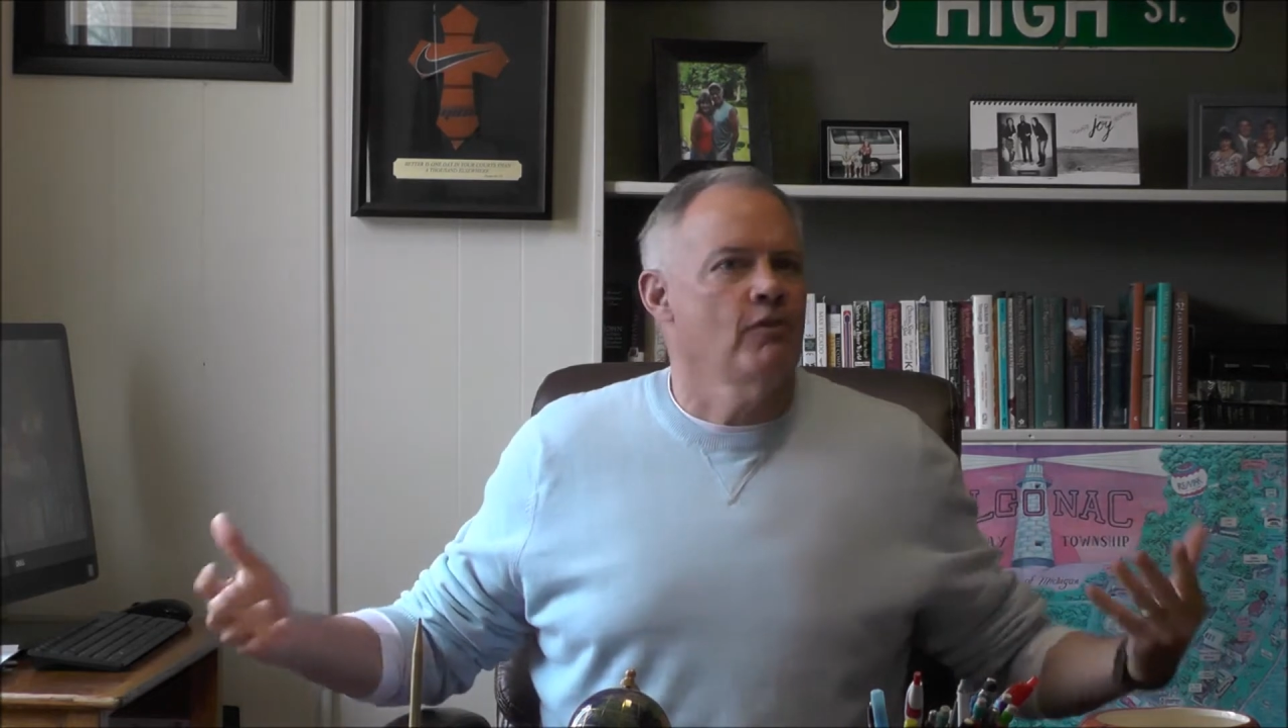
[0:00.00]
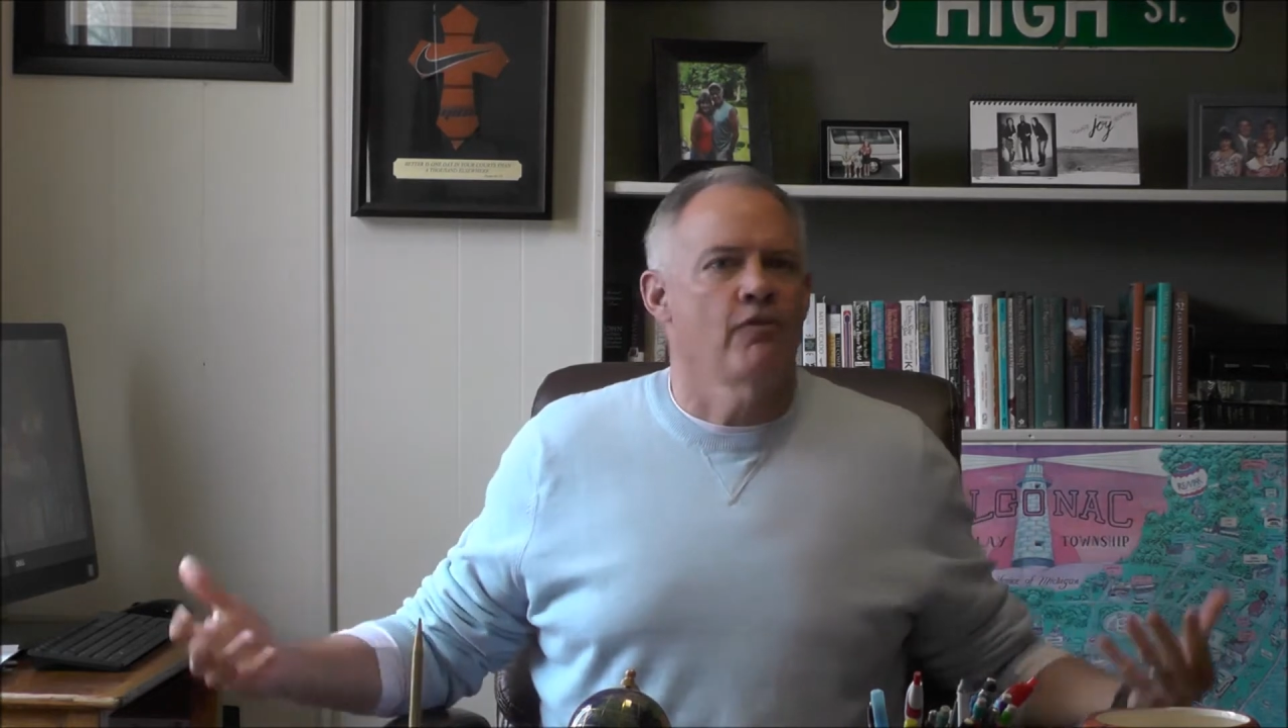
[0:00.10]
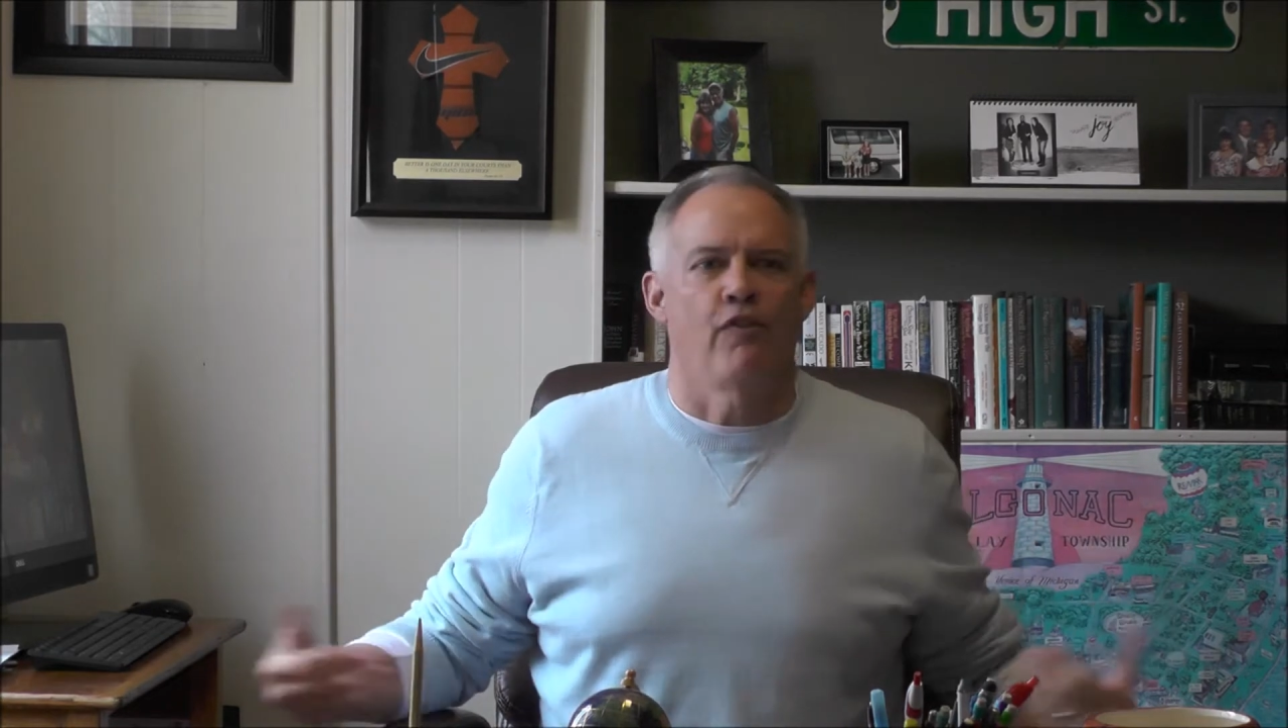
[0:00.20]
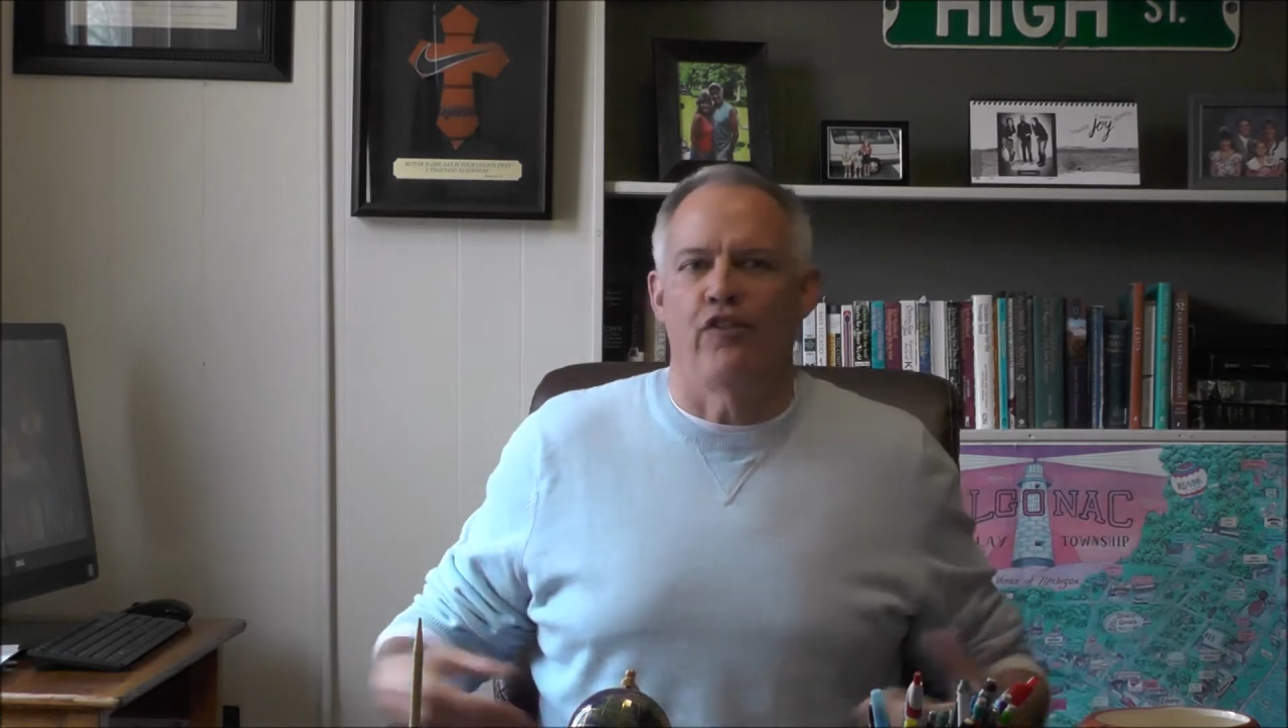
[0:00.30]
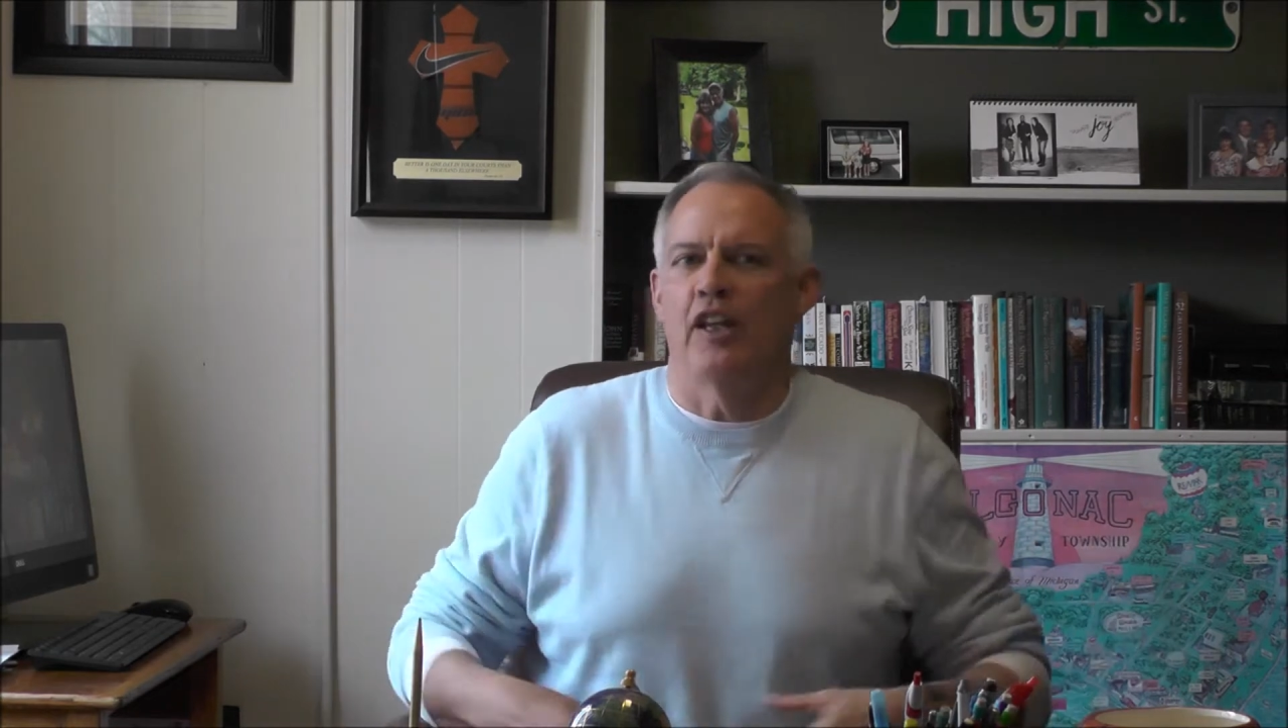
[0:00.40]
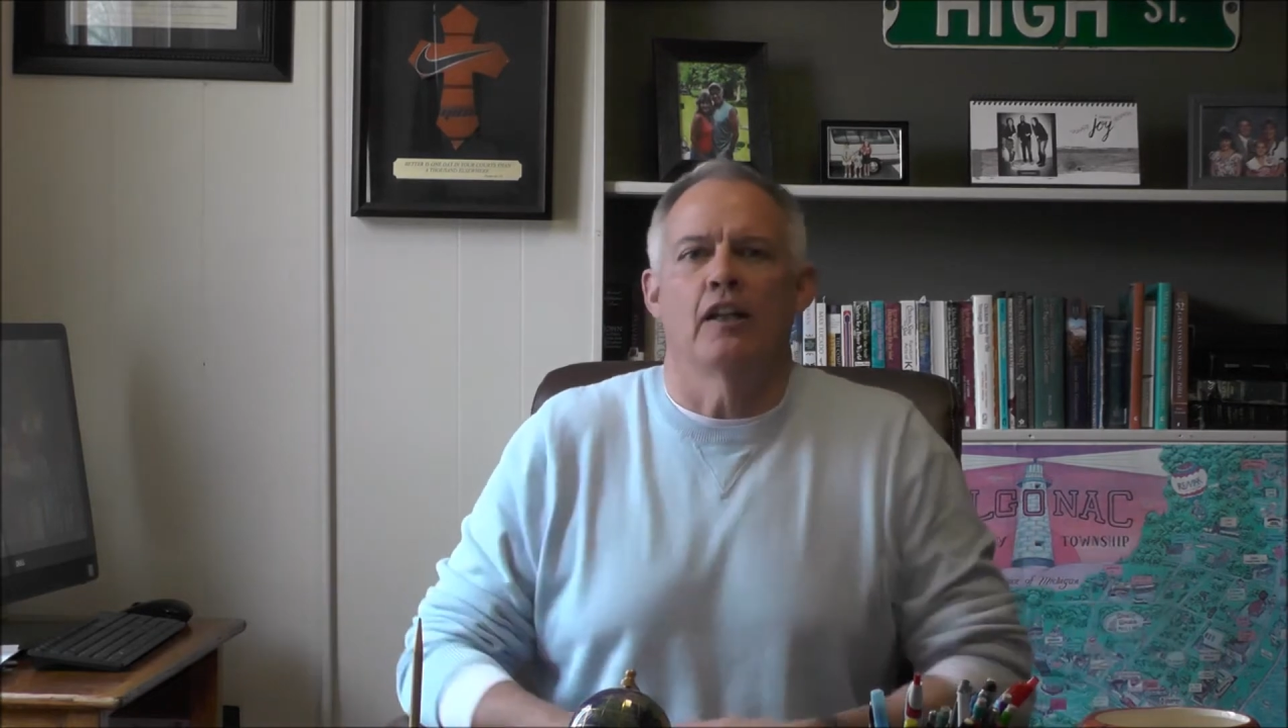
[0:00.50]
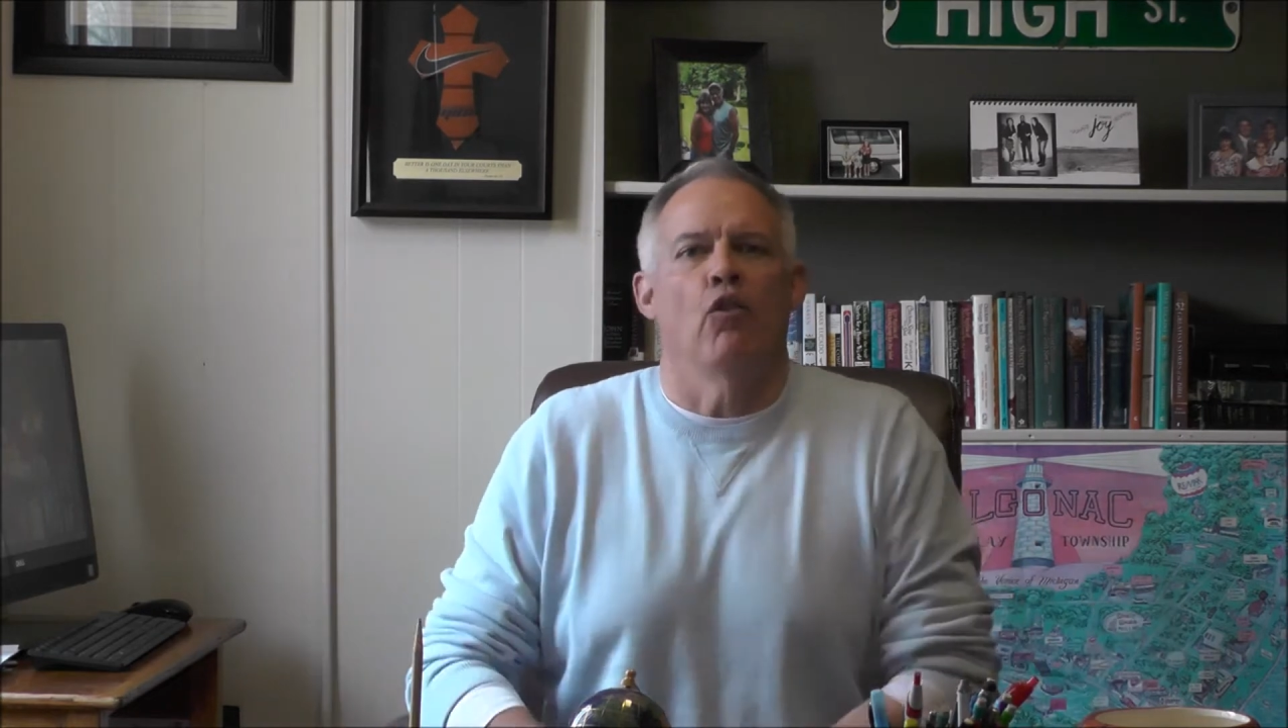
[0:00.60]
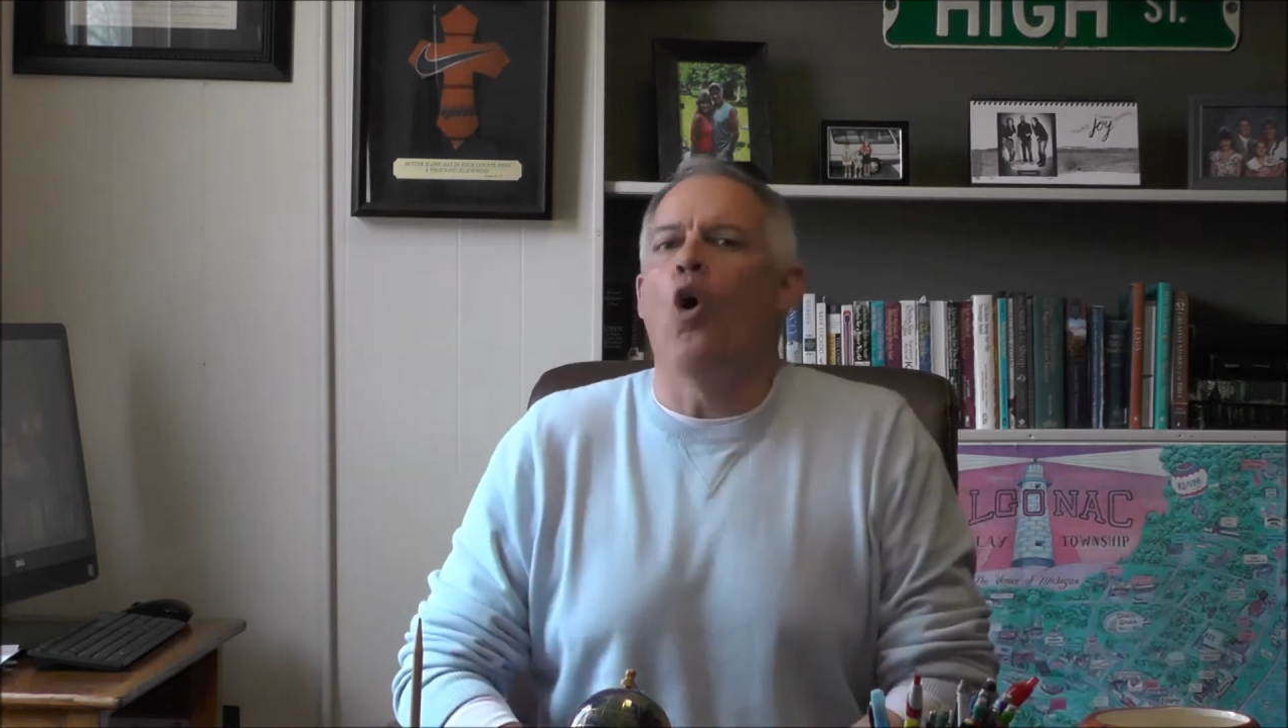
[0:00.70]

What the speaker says: feet of